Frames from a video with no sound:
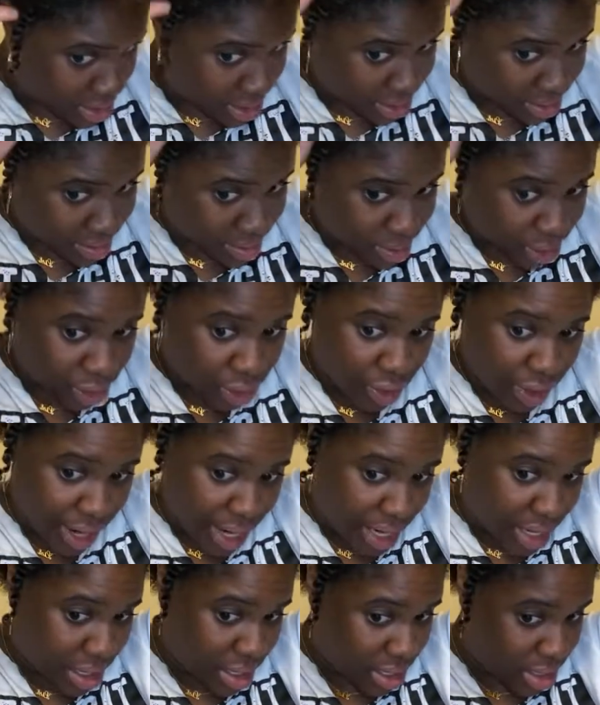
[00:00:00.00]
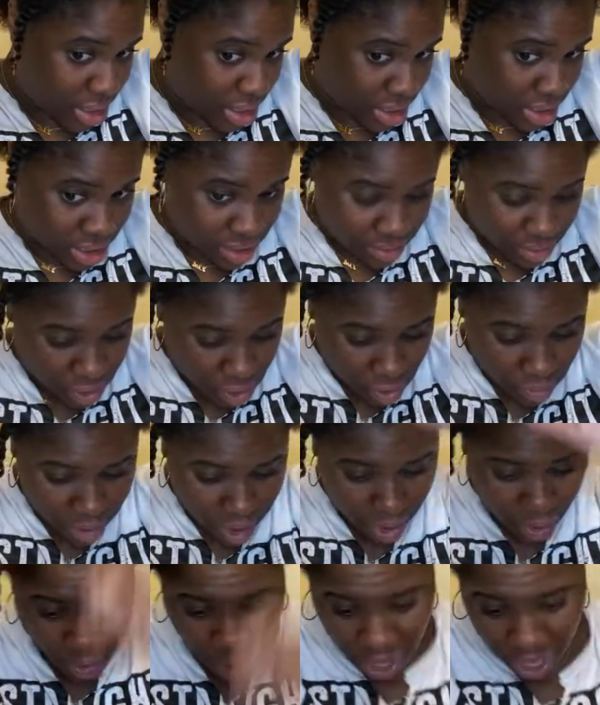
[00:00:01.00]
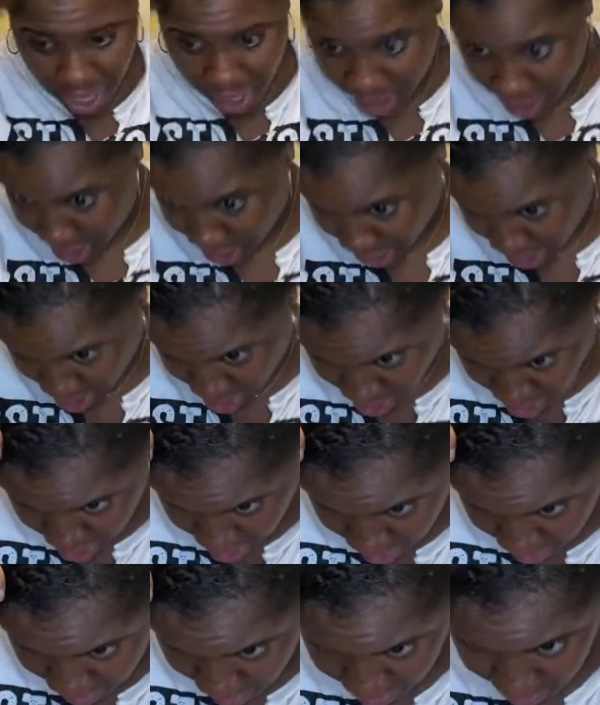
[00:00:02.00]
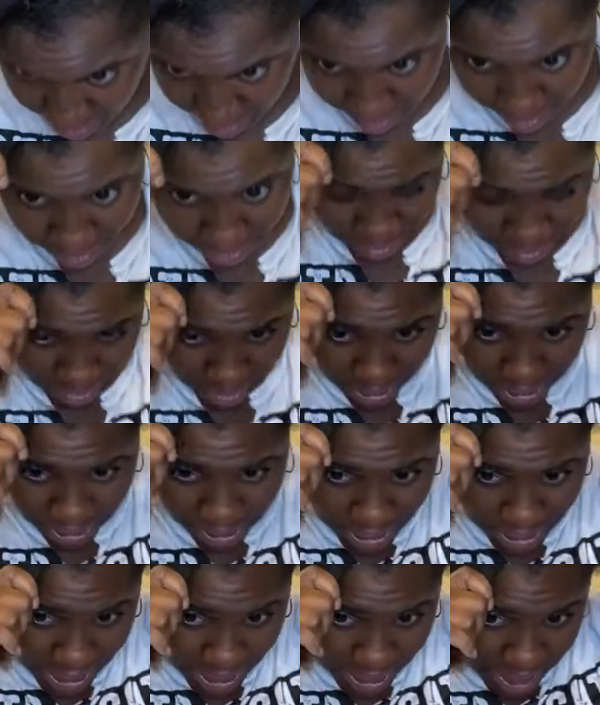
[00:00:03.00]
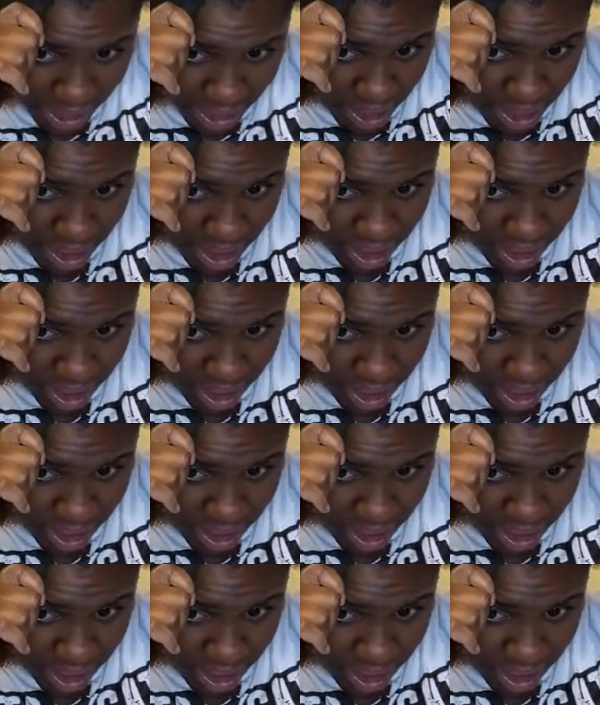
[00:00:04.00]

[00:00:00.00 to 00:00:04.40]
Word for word: I'm going to try. I'm going to do my wind down technique.